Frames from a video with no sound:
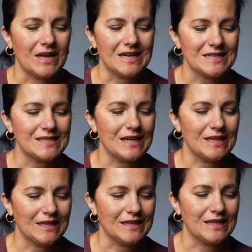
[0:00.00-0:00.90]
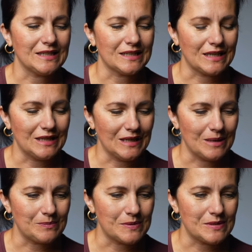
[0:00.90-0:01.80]
I started editing the
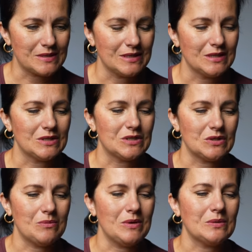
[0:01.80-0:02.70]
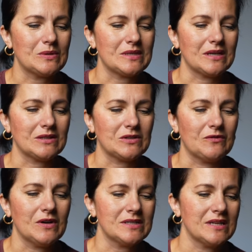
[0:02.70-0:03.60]
clips to the music. The
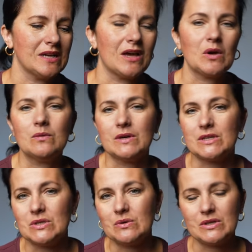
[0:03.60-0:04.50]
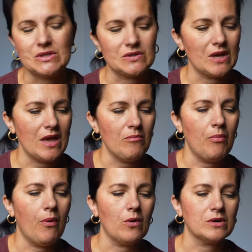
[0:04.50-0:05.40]
first thing I always do is just
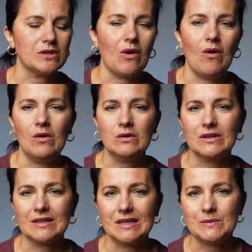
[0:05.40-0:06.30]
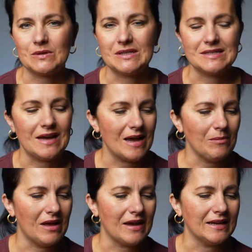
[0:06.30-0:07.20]
import all the clips on a
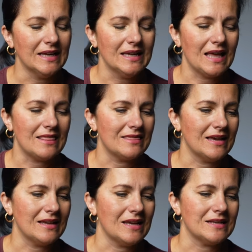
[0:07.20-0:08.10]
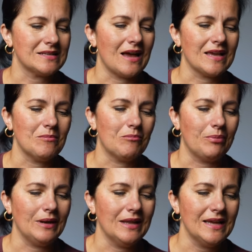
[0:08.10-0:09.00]
timeline, and then as I am
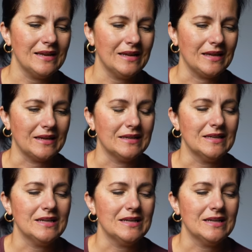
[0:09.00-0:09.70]
playing